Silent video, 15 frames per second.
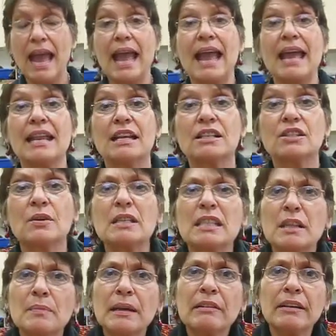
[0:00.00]
And so he's
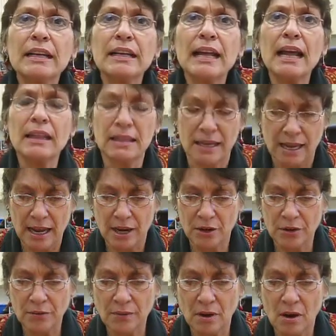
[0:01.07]
an American
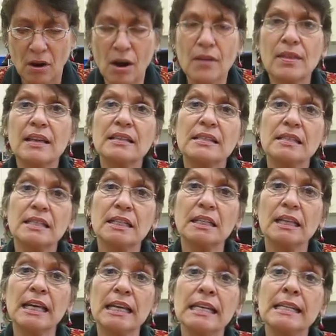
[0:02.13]
alligator. Are they
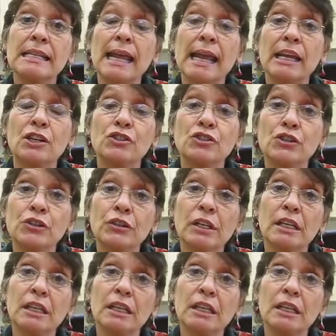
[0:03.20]
still endangered?